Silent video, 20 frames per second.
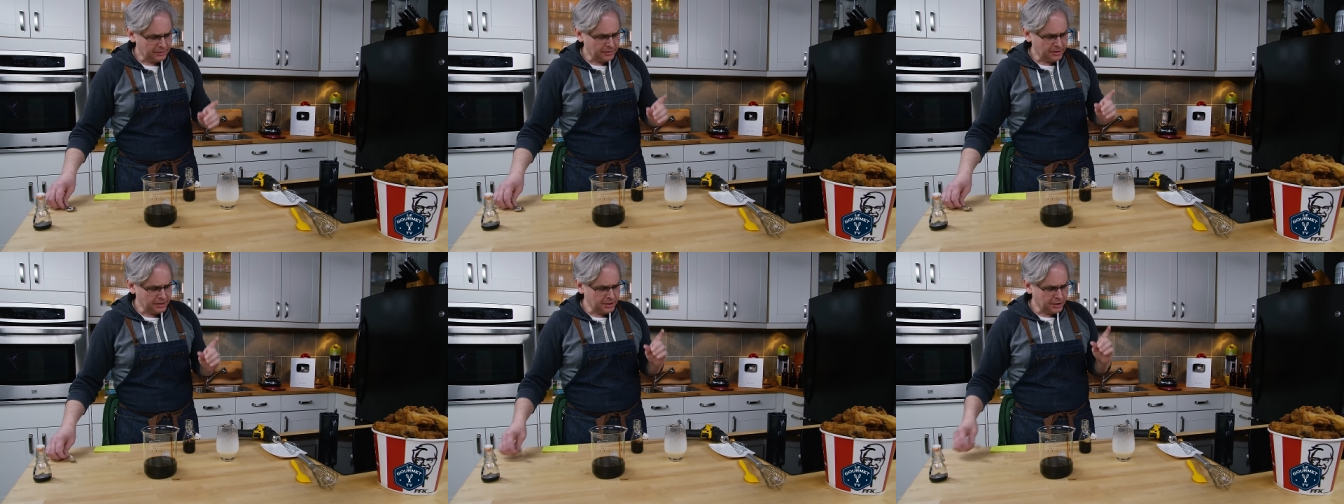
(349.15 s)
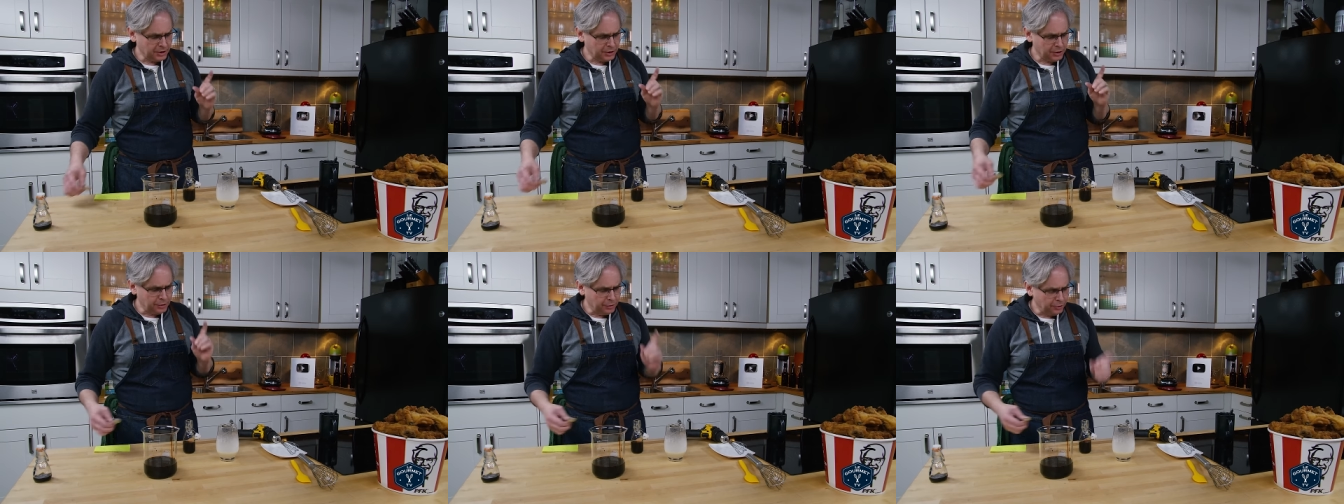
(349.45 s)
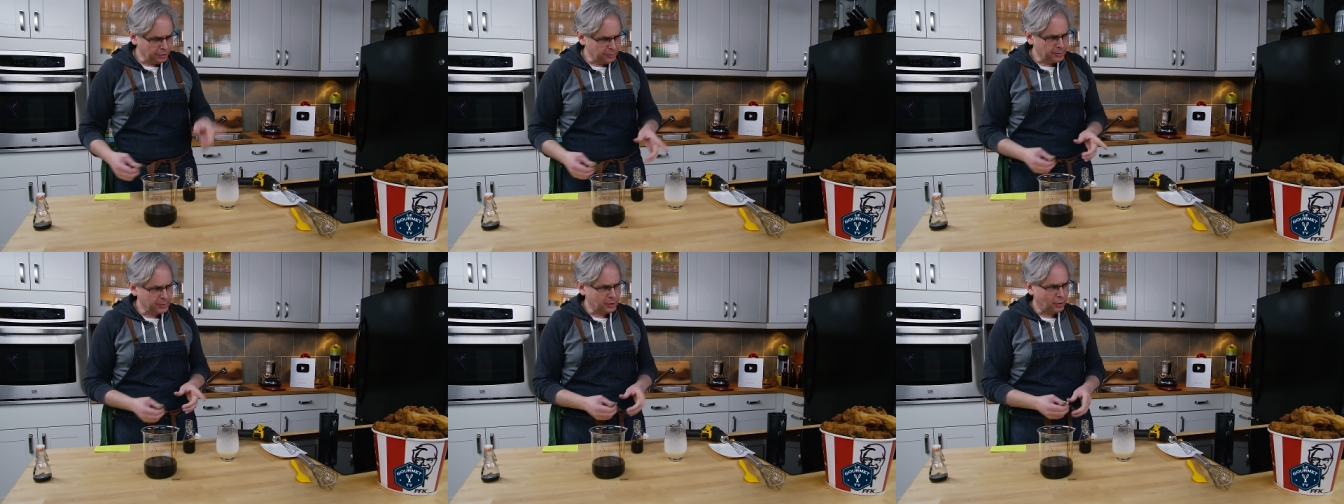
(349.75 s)
The
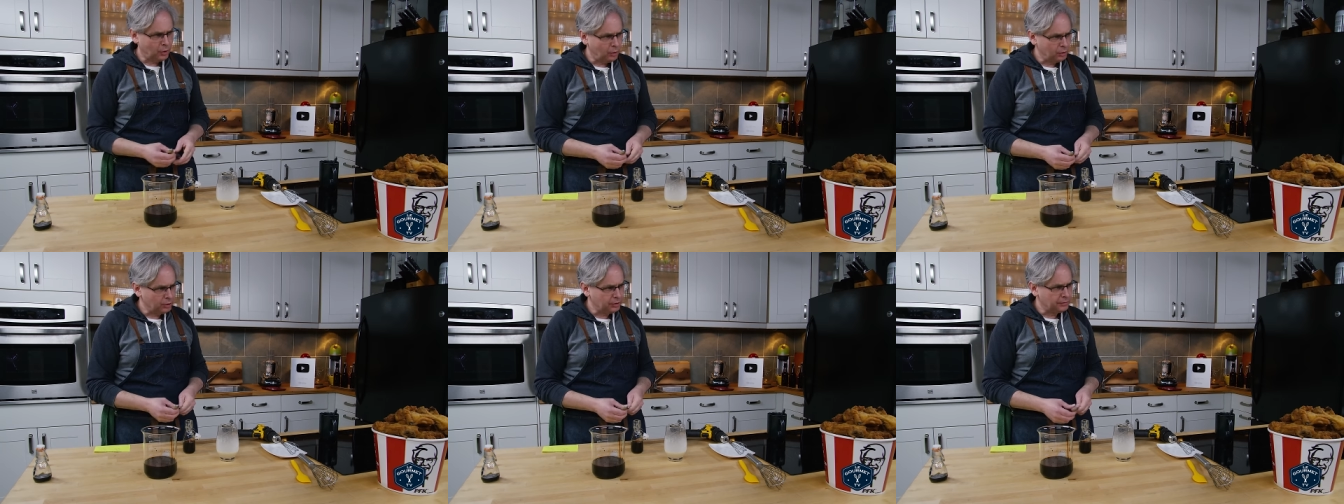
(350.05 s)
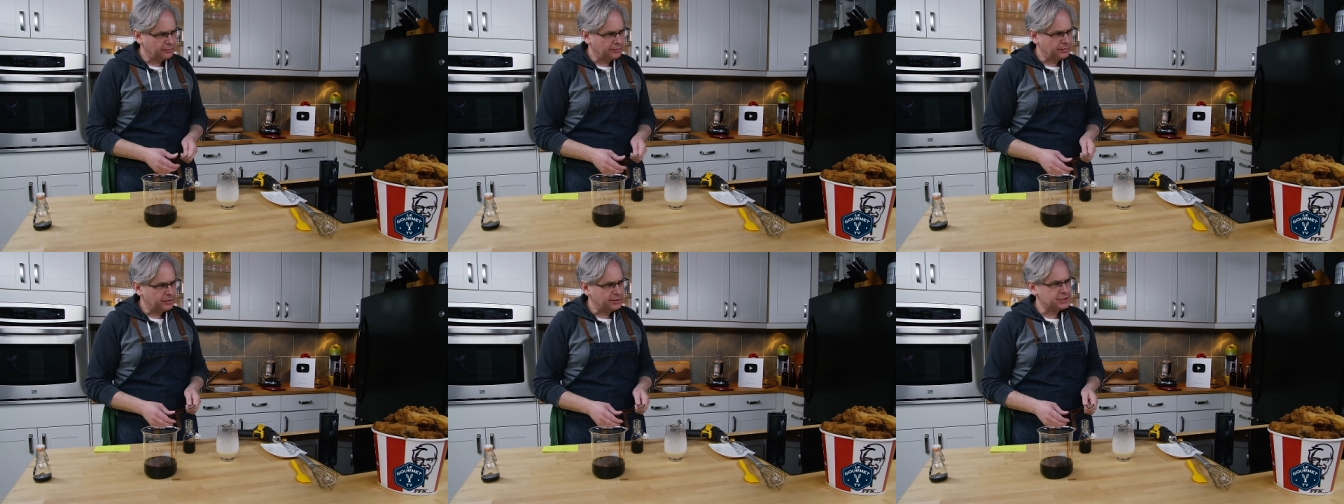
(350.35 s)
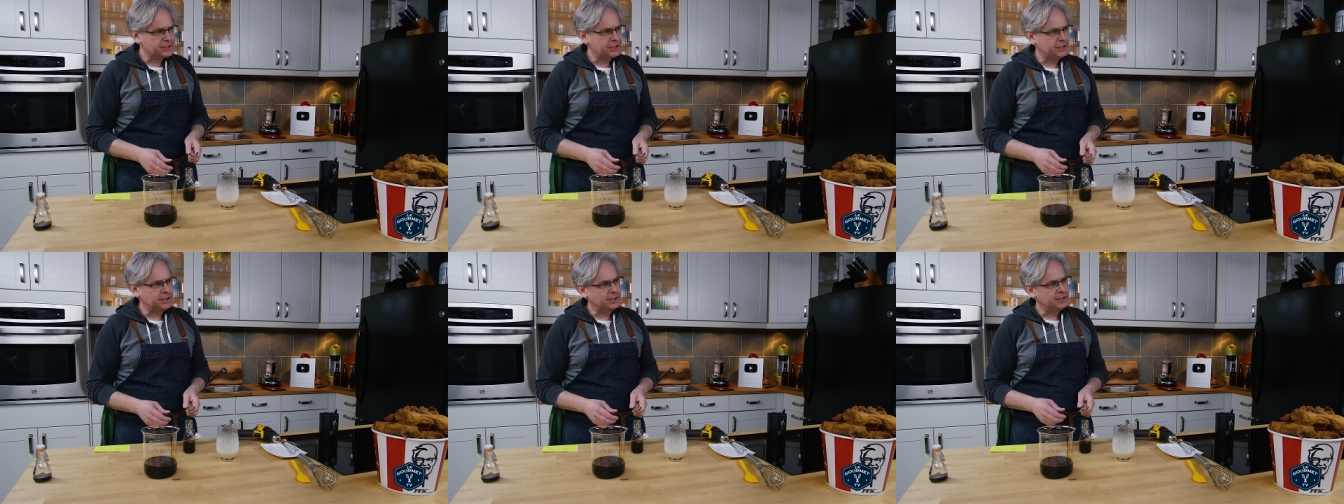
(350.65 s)
cube cola
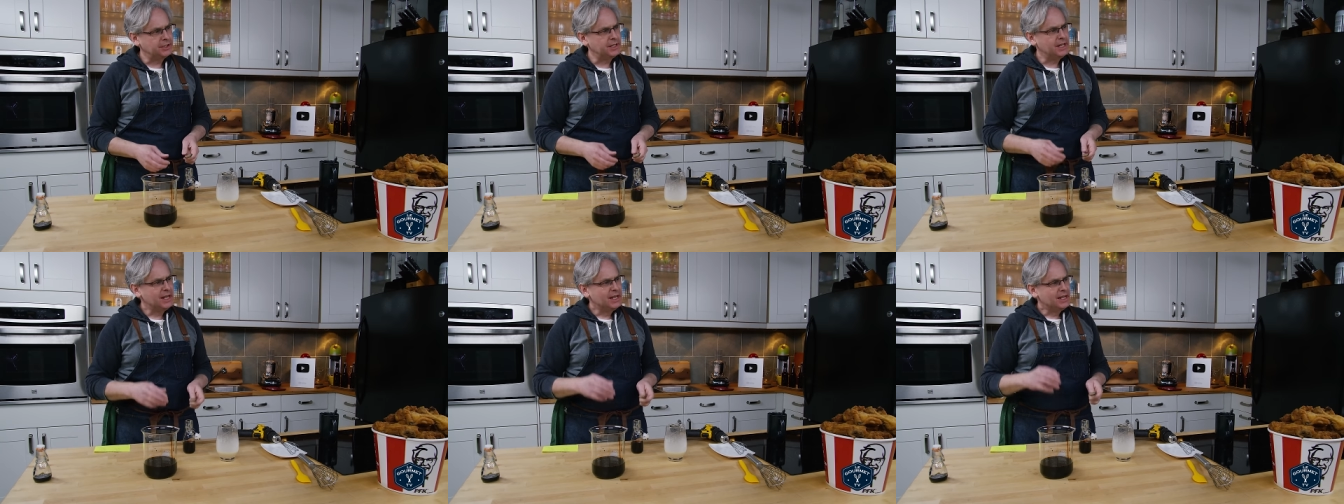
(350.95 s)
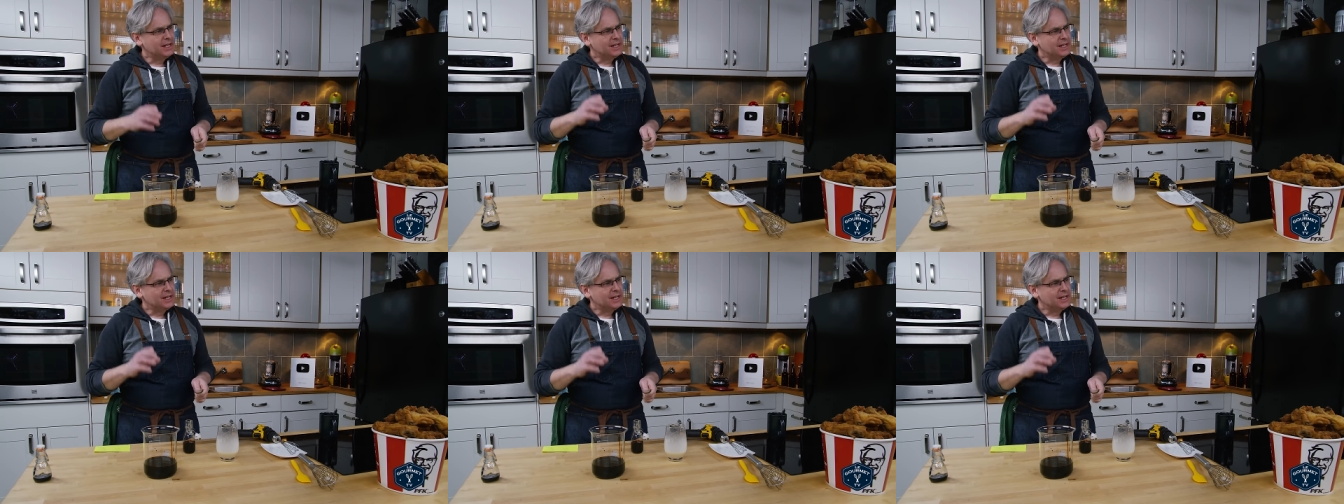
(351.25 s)
version